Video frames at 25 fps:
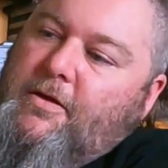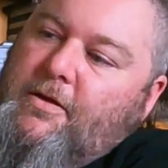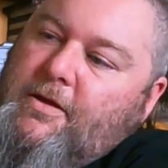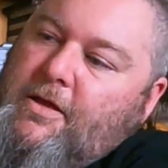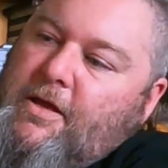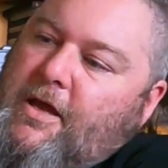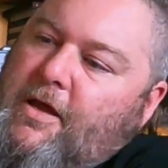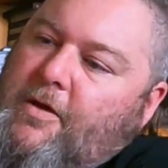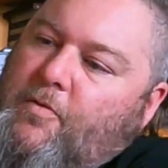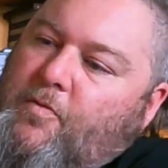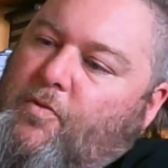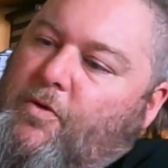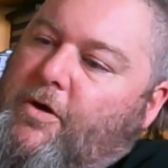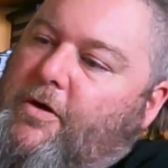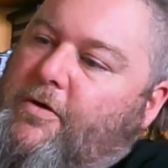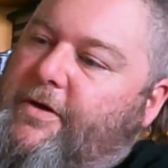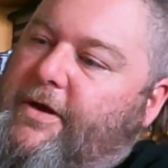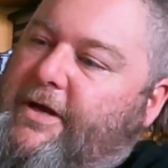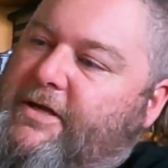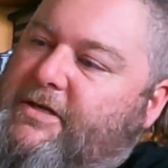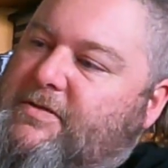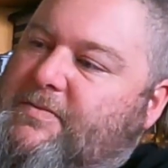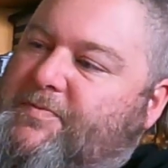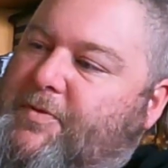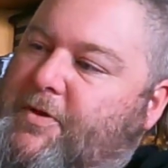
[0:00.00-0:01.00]
yeah, World
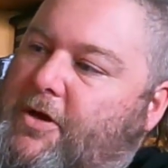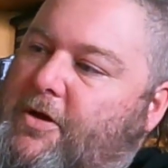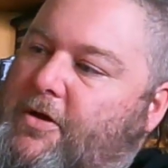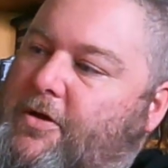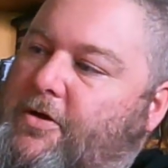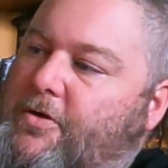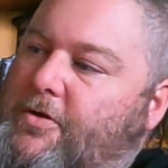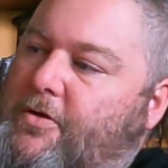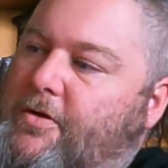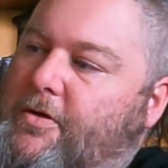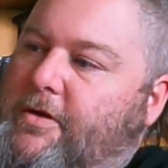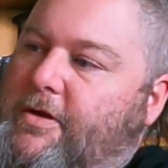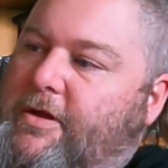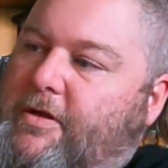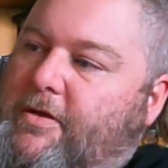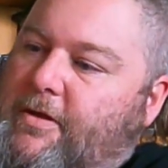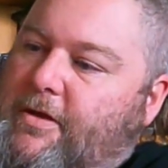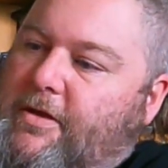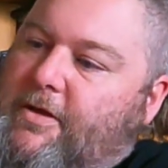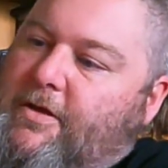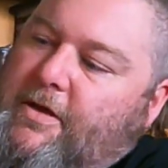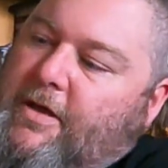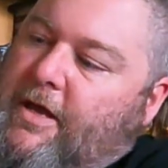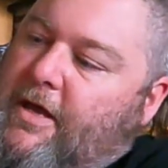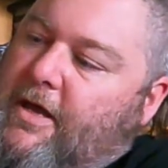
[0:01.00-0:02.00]
Expo
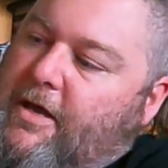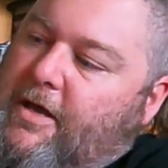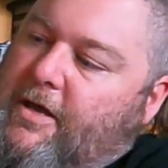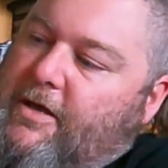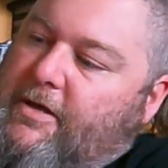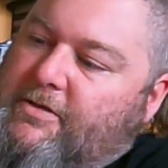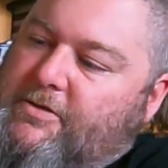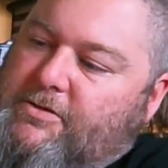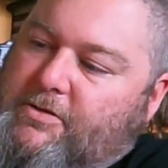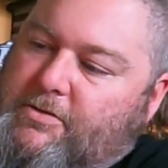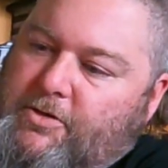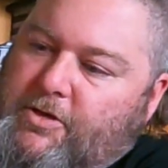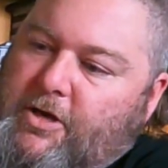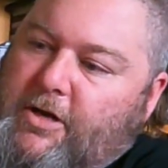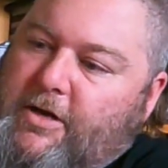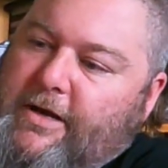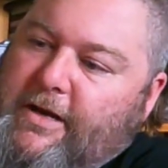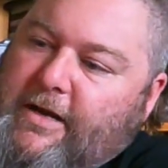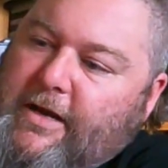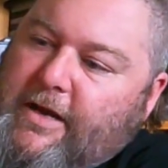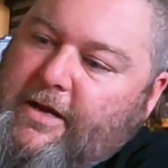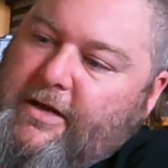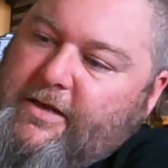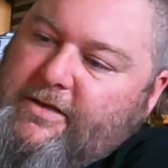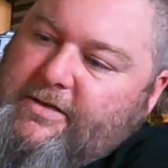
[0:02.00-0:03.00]

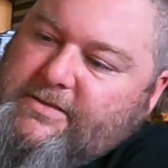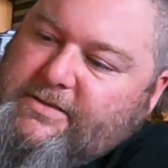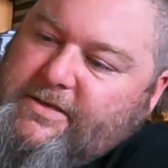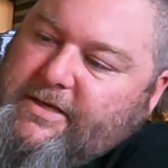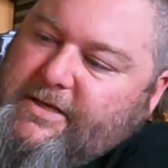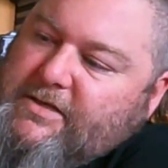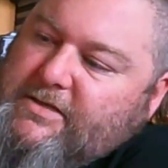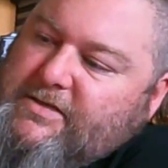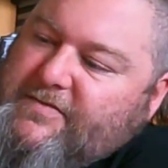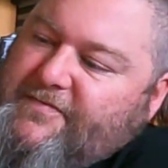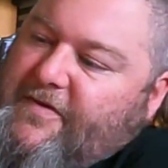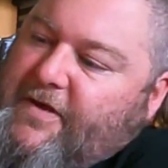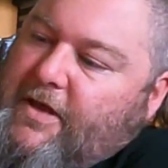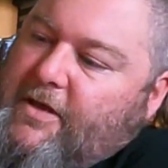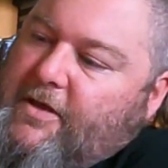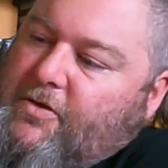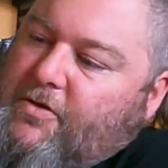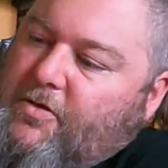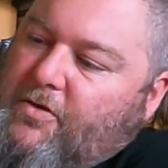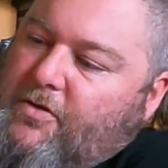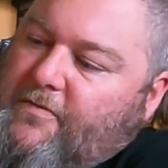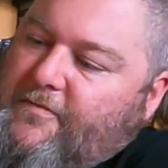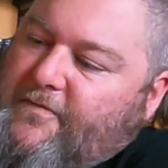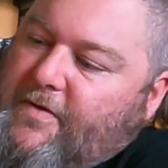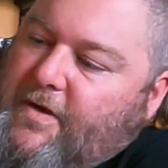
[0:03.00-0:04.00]
1986,
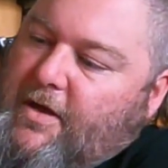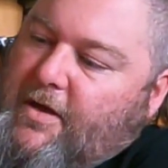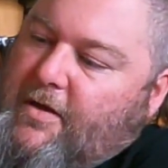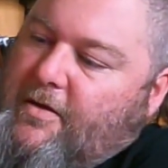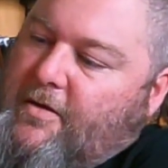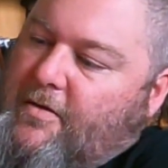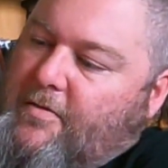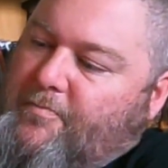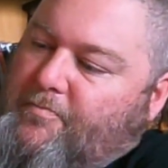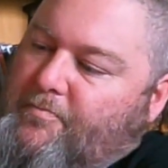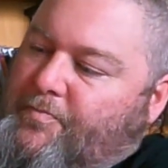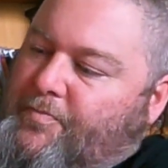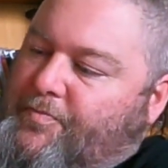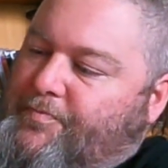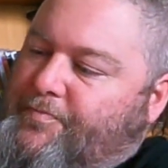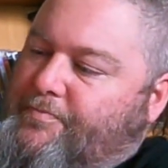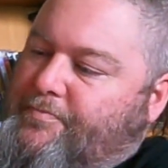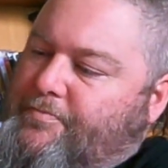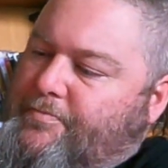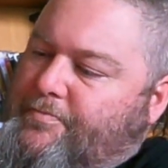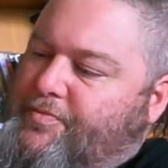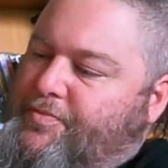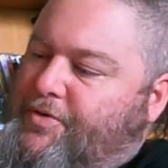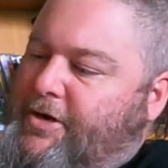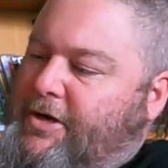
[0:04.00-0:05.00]
Vancouver,
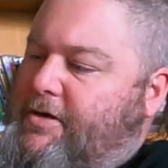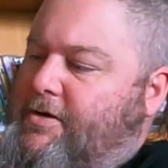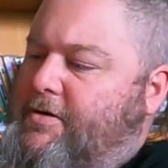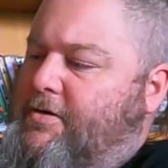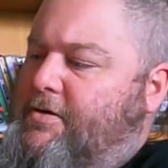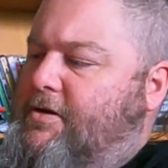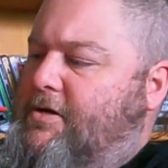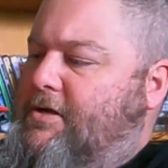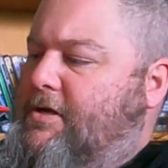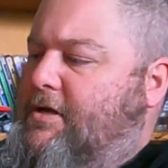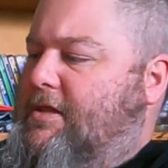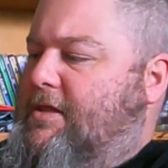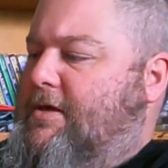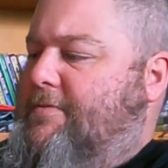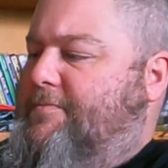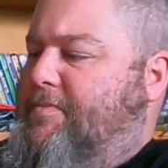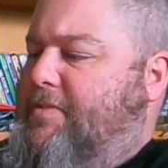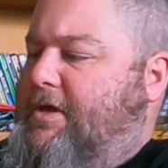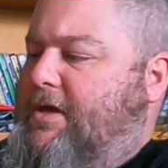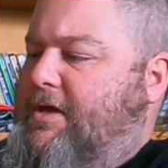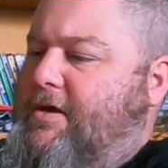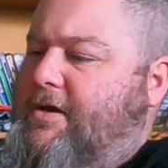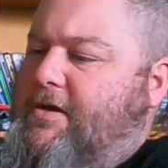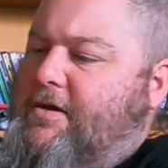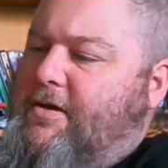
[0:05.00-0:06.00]
Britain,
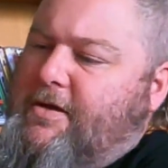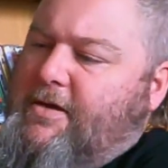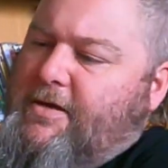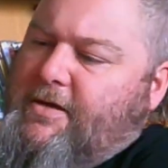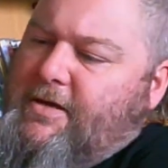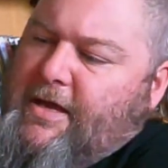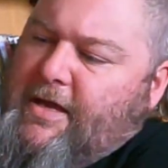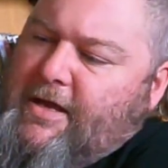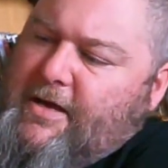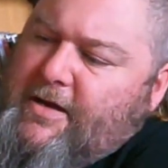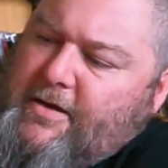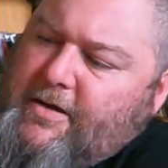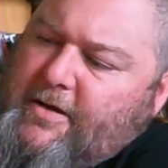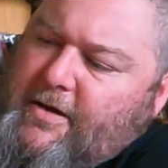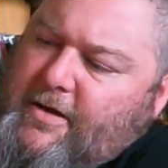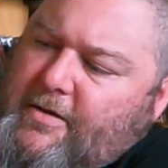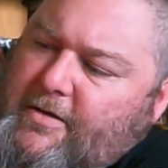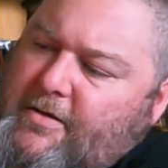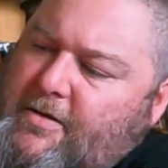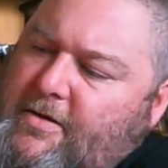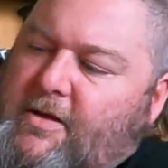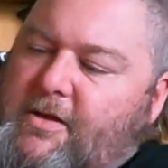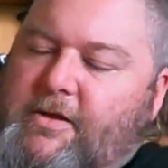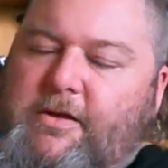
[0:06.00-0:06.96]
Columbia, Canada.